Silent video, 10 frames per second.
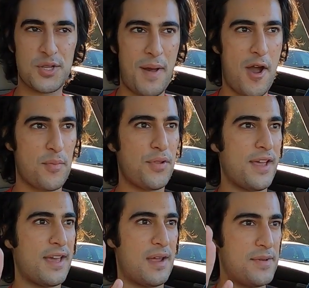the power
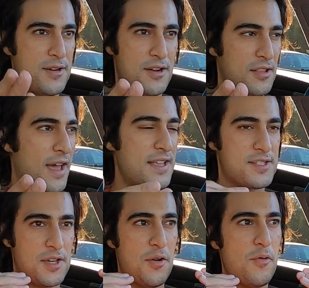plant, and I'm here at a light,
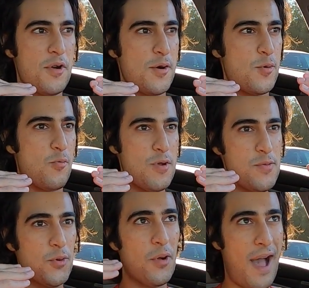so we
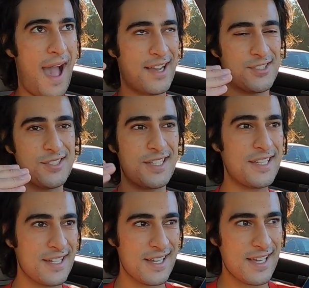will
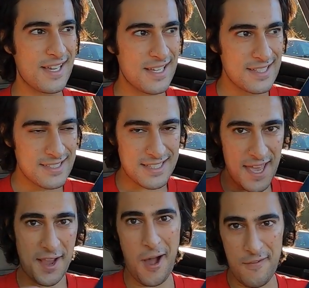actually
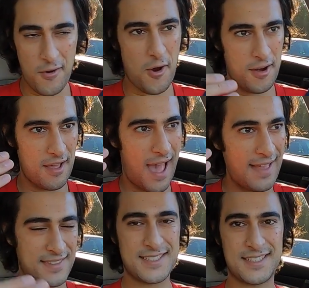take off hard
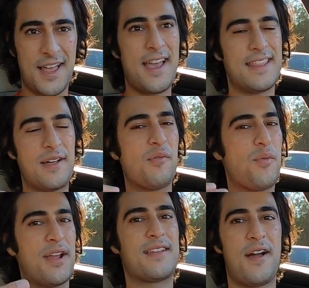at this light, and then we'll
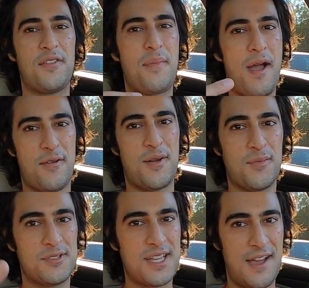break down the power
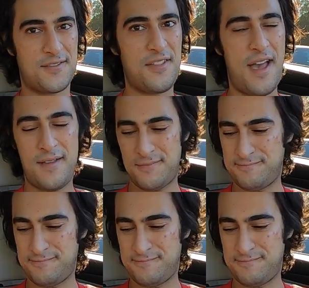numbers after that.